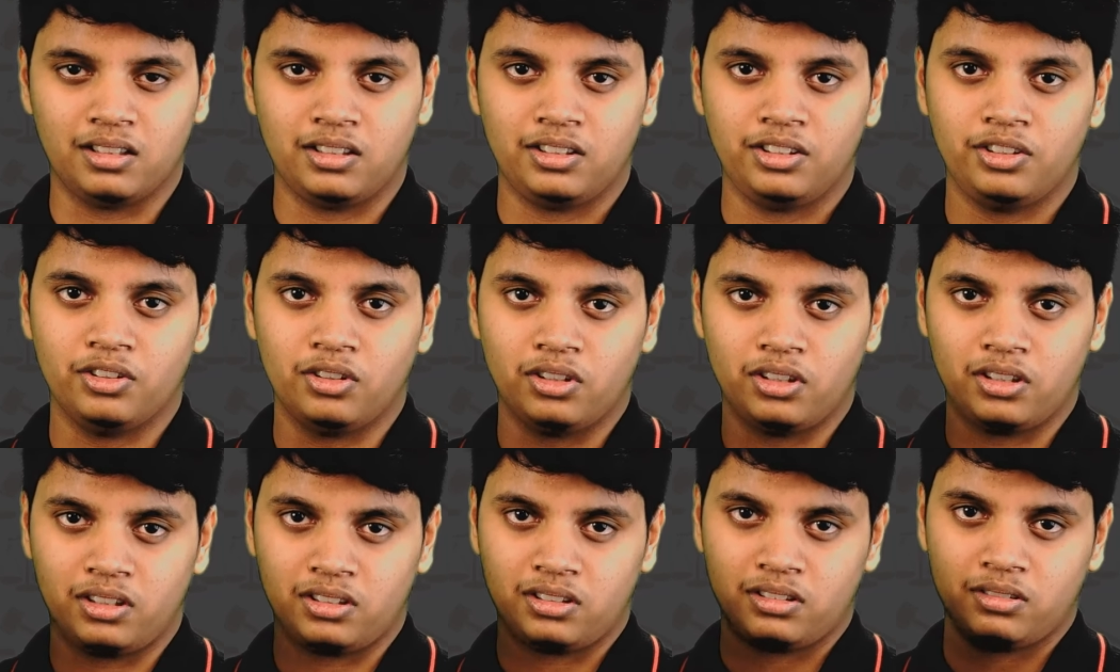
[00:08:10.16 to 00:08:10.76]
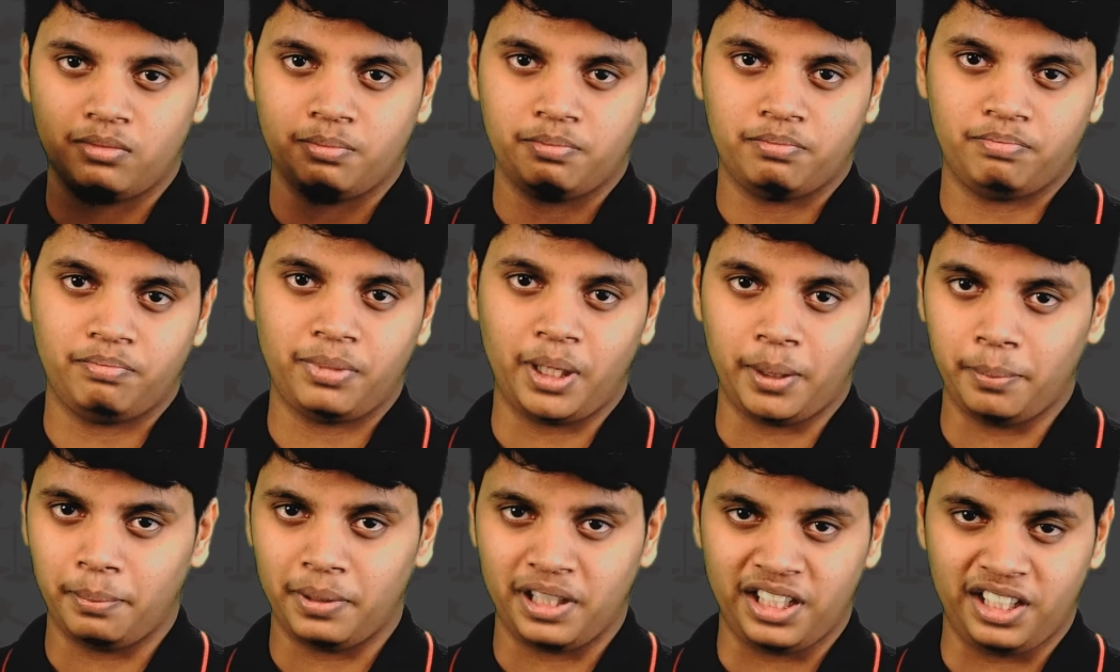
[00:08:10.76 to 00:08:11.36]
your
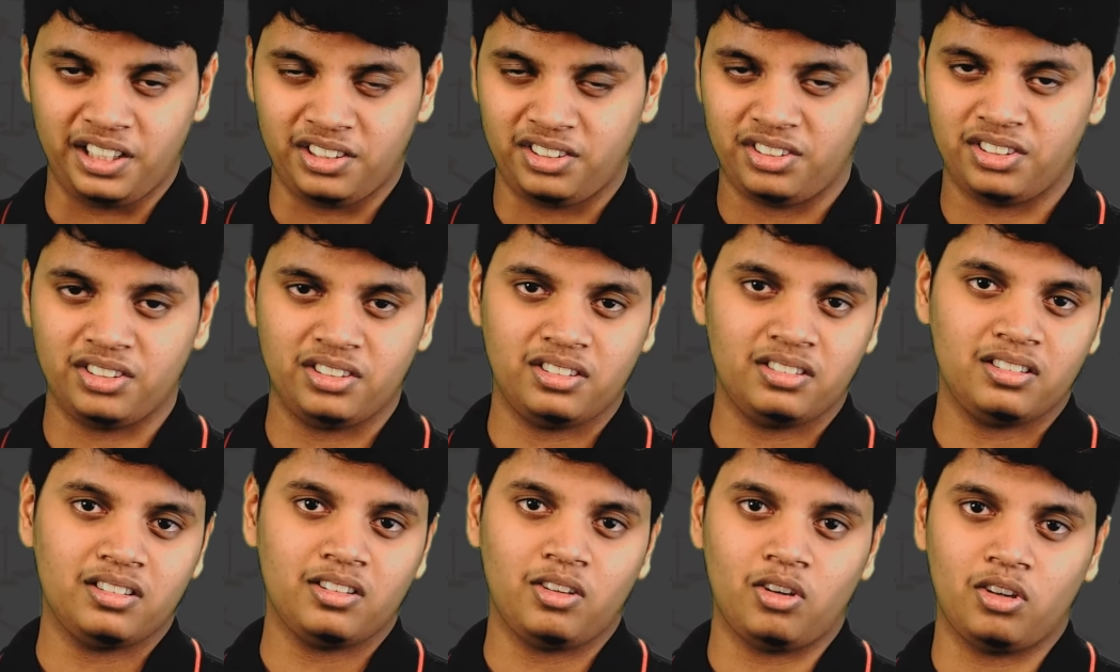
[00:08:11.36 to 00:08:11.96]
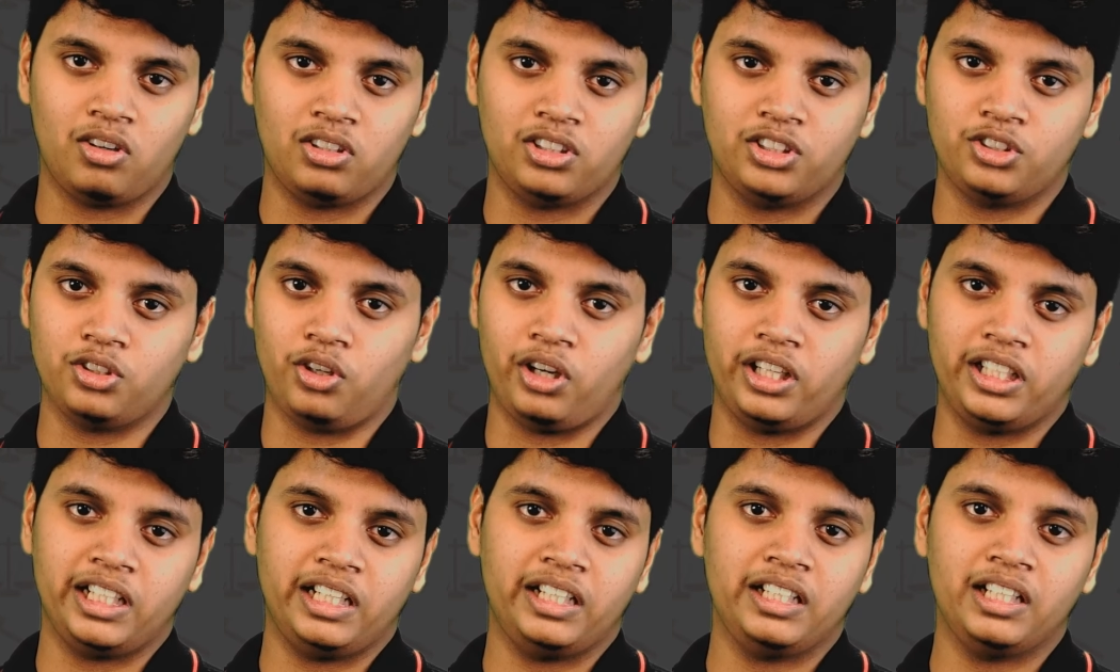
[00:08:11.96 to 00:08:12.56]
preparation or
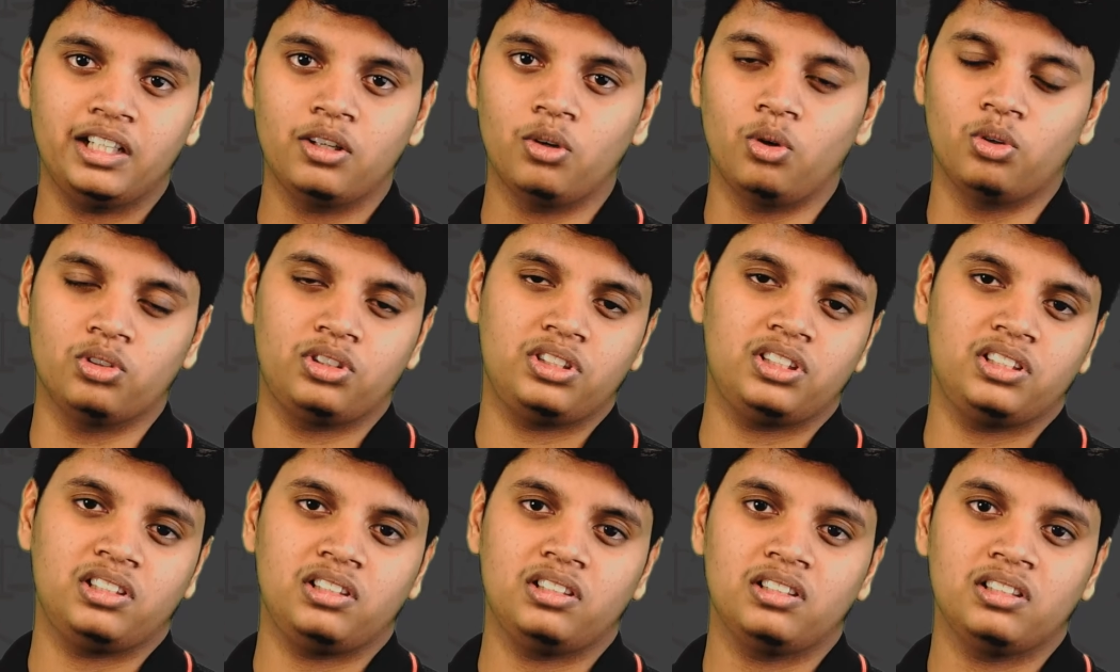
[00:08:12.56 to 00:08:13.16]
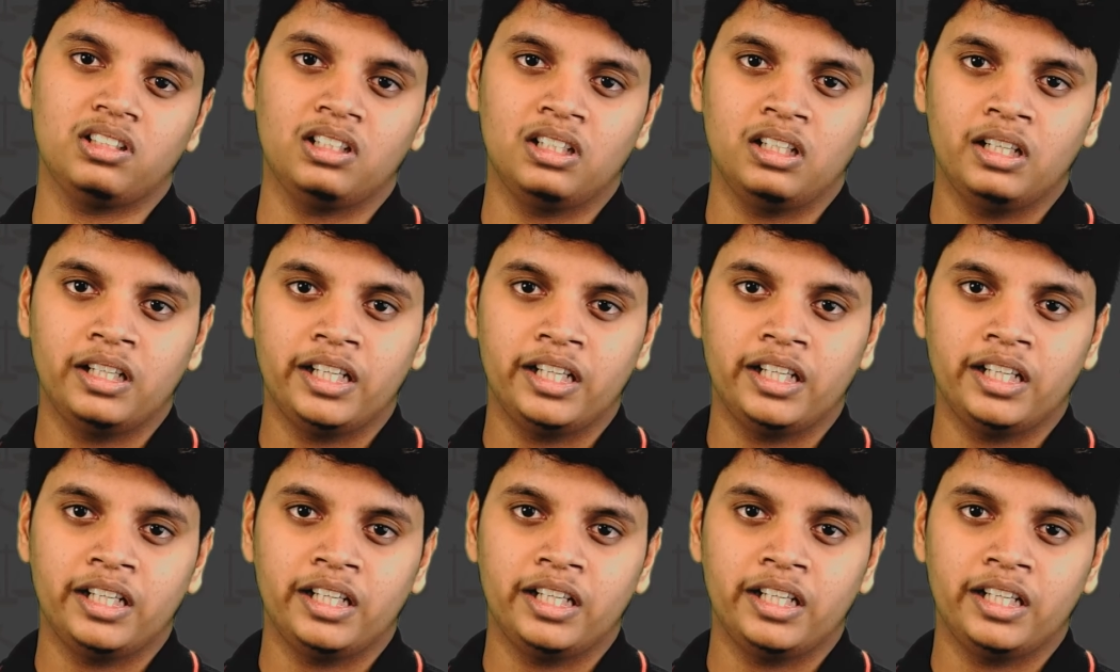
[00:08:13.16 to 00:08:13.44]
join any coaching,